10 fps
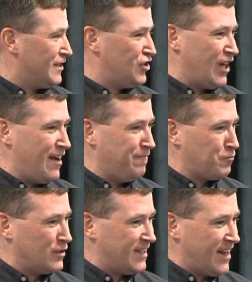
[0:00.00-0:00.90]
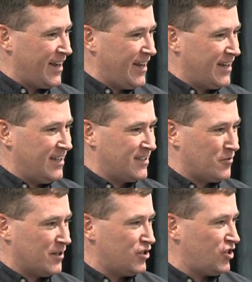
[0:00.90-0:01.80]
Jeff presenting, and he's
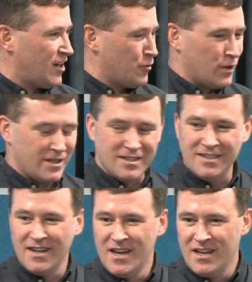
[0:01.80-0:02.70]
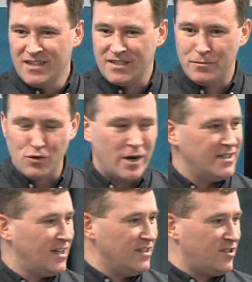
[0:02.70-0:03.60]
going to share with us some of the
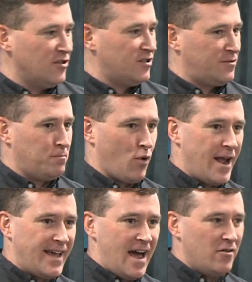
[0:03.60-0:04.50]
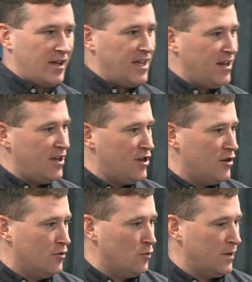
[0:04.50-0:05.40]
ways he's used Breakout
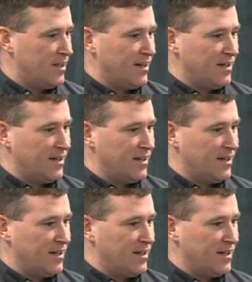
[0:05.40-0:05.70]
Edu within